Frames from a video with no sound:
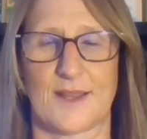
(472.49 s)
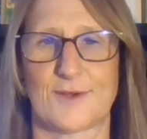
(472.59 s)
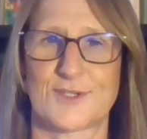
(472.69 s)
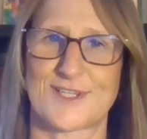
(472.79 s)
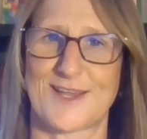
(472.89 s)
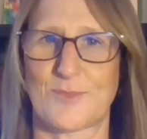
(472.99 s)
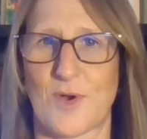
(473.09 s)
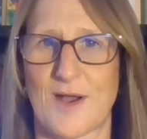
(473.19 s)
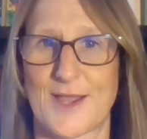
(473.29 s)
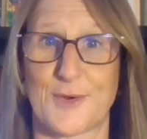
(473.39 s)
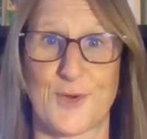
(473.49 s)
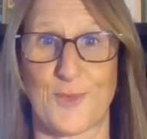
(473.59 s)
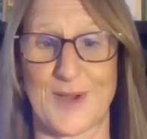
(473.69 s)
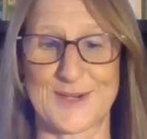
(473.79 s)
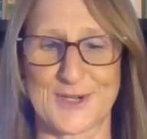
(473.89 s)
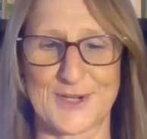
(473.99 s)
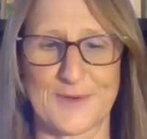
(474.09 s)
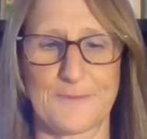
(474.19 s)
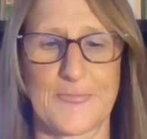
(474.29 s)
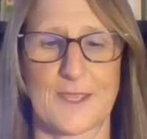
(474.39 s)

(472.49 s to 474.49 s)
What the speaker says: understand why or no wonder